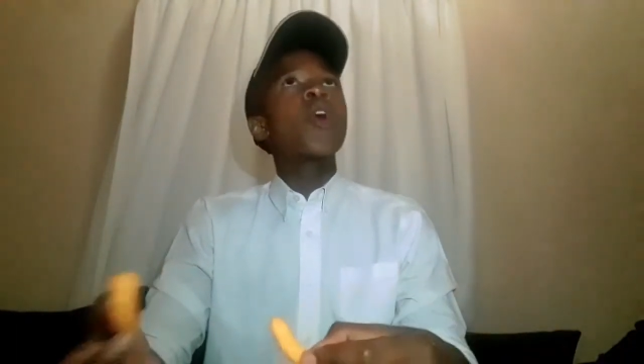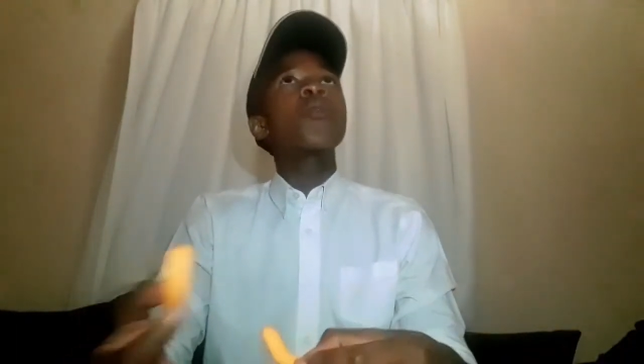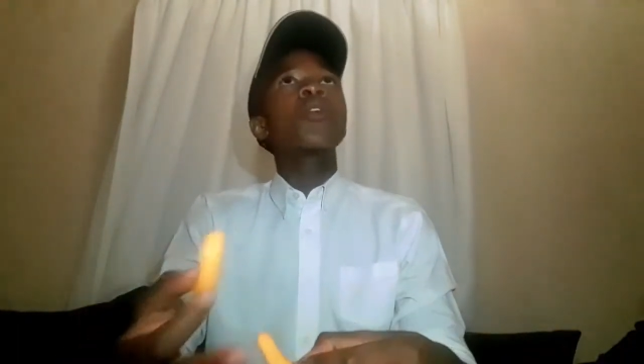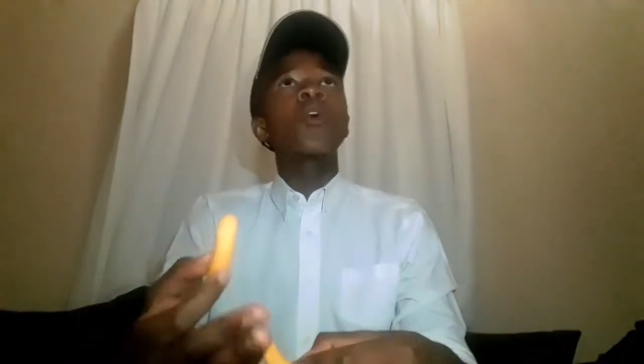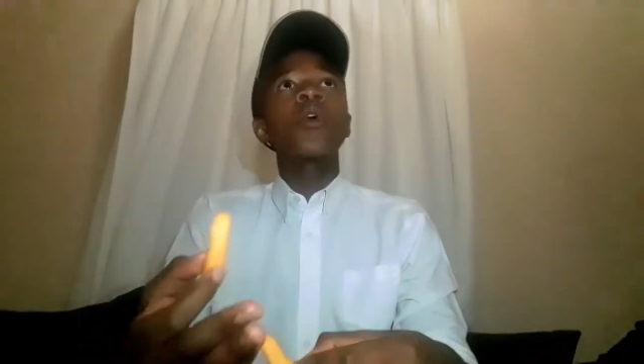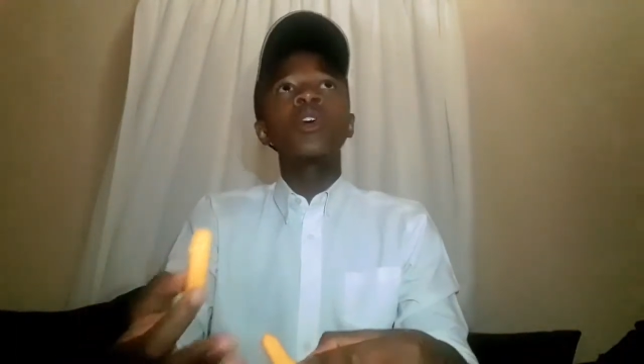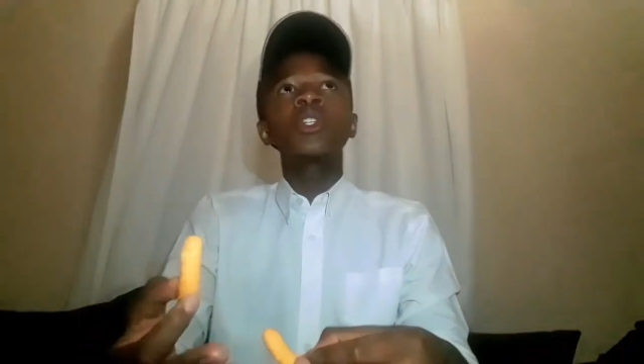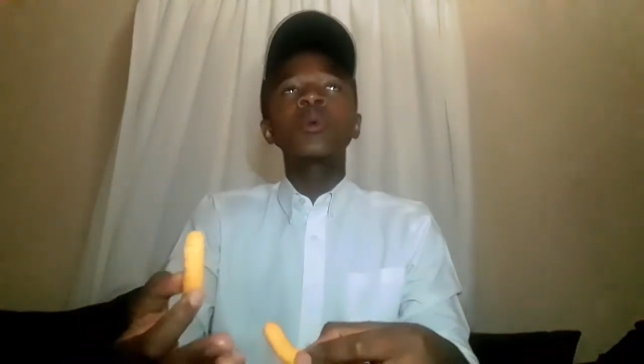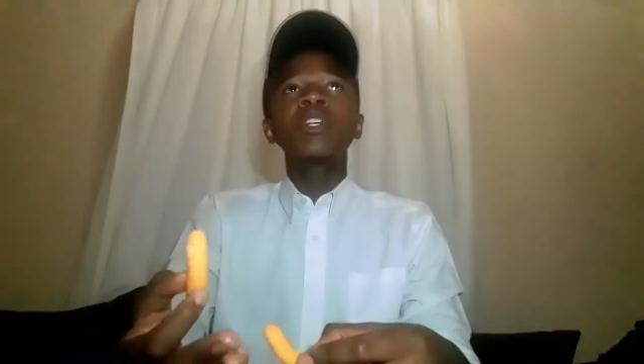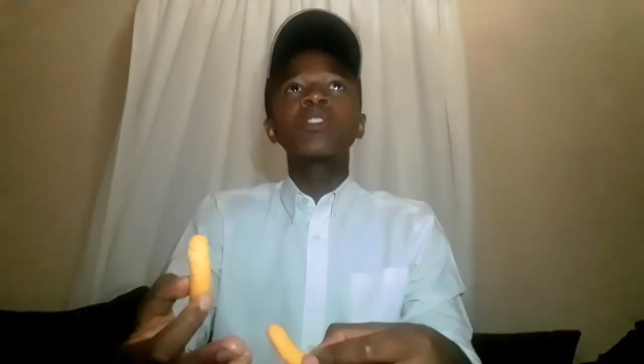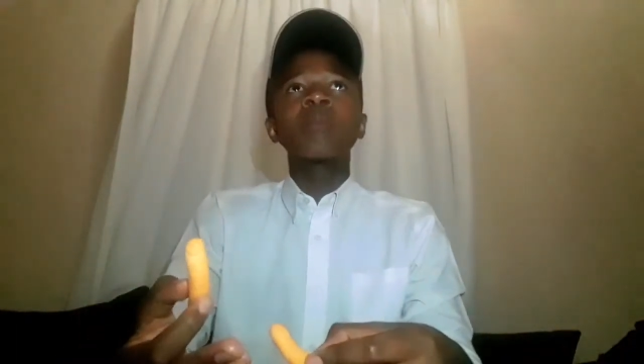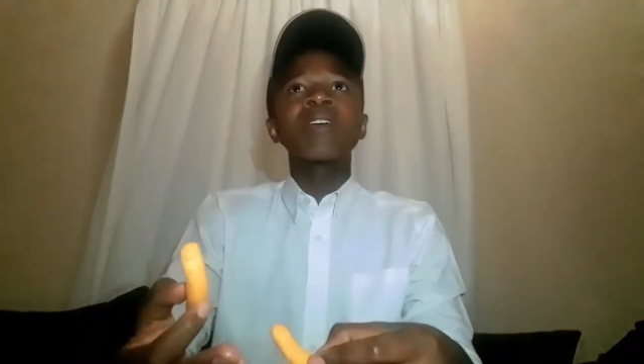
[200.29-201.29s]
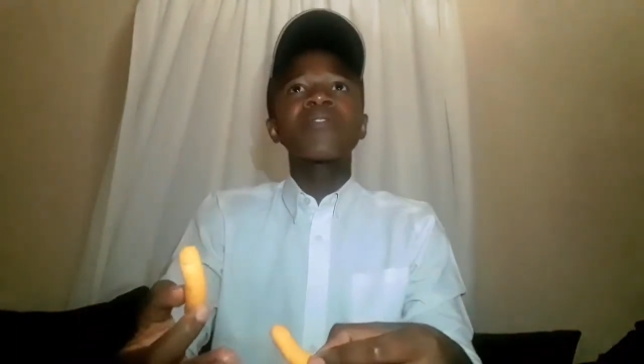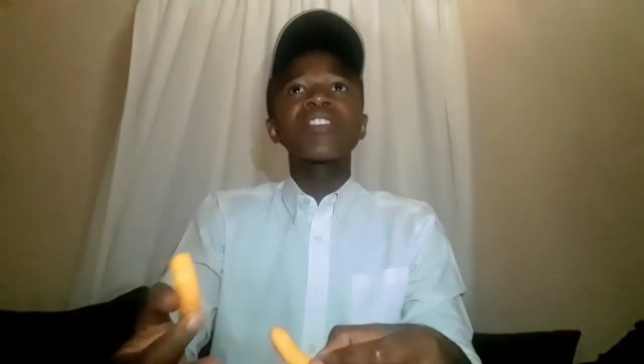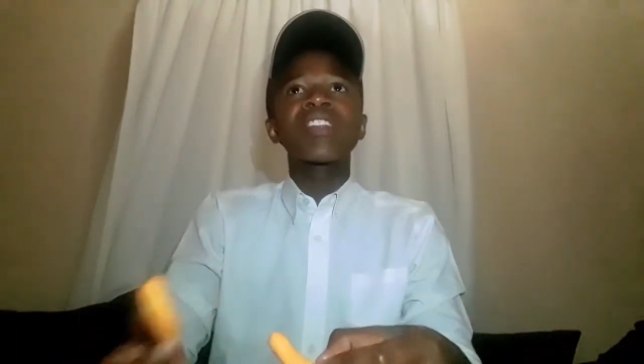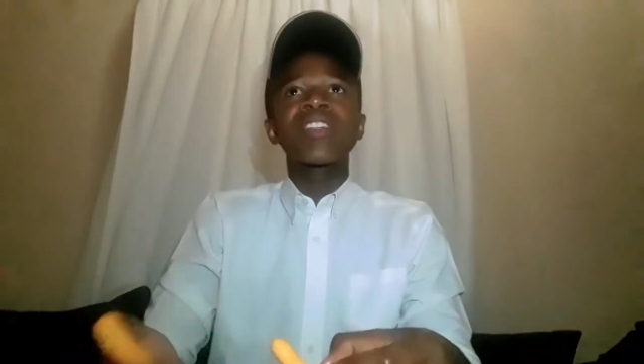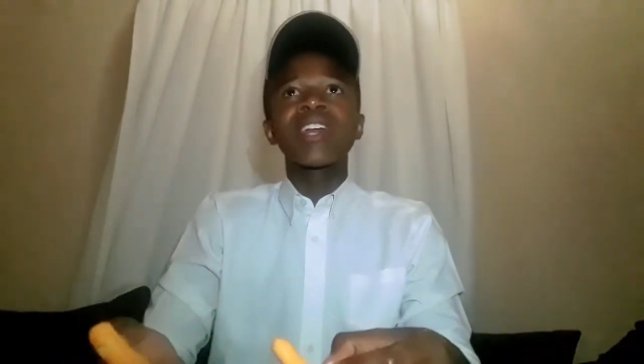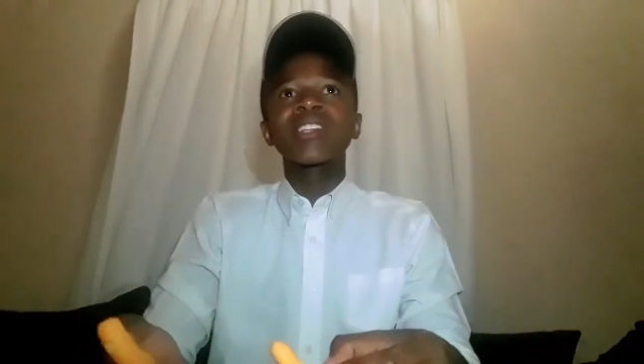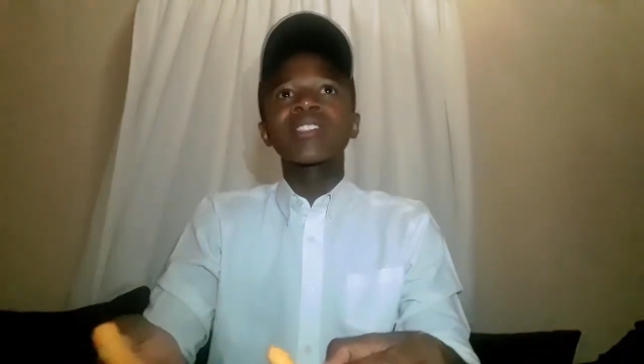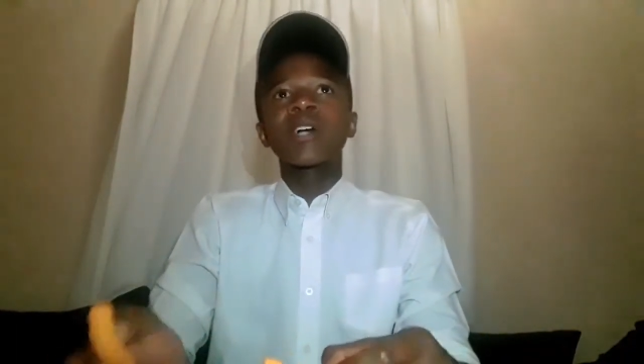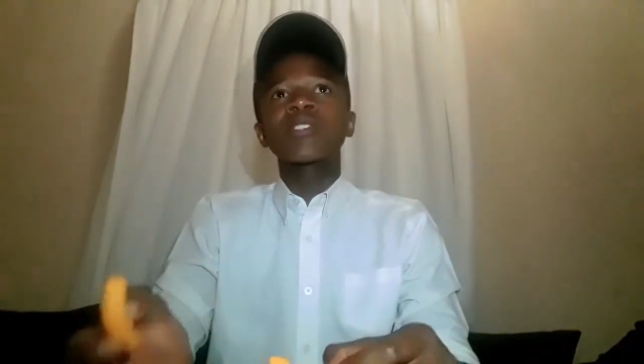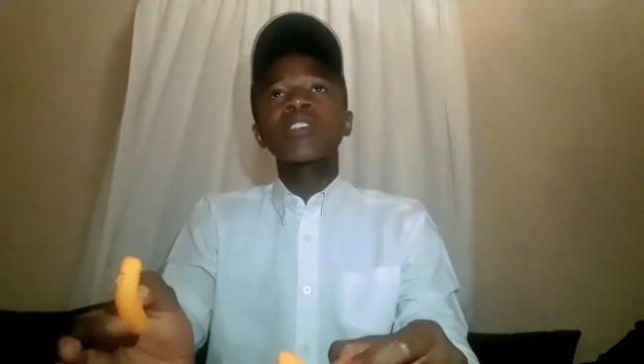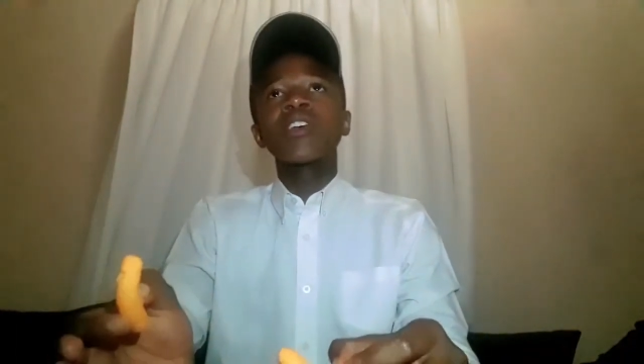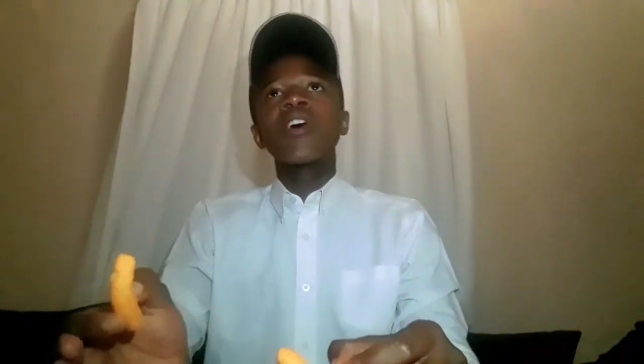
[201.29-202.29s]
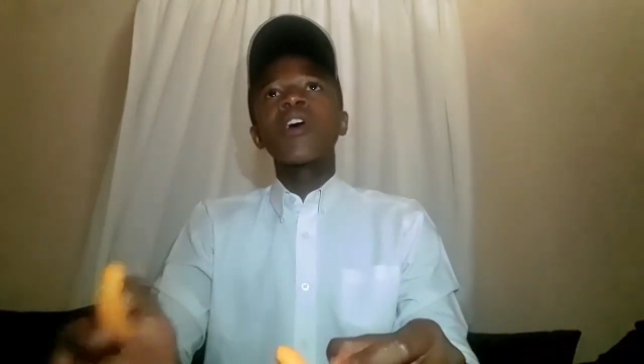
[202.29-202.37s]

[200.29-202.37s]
we go all the way to my friend Nathaniel's house.